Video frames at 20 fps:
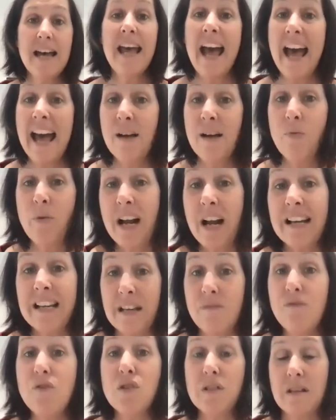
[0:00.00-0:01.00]
hey, when I
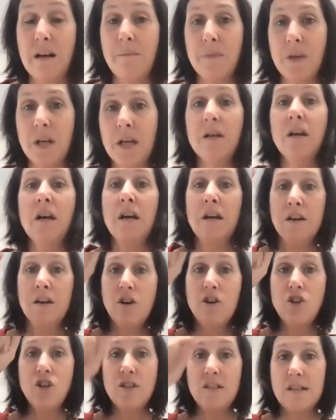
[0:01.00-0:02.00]
give you something,
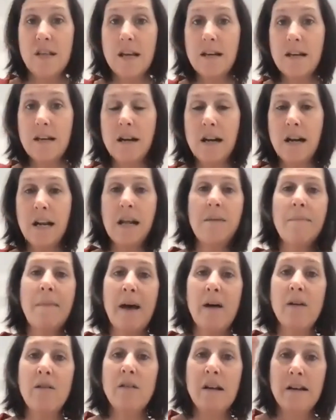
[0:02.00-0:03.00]
could you send it an
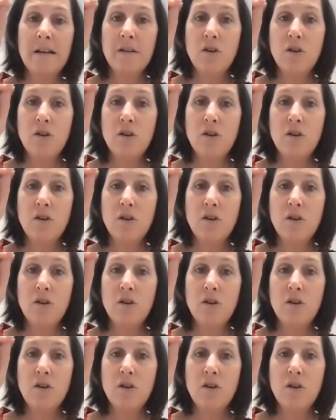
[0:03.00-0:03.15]
email?